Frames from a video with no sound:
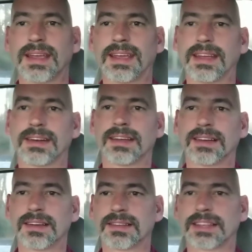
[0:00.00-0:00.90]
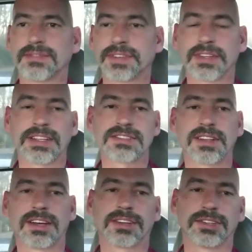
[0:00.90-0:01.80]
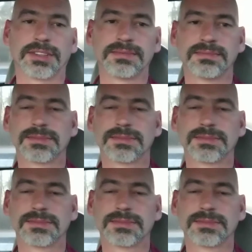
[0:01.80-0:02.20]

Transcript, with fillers: And uh, they feel that's like good.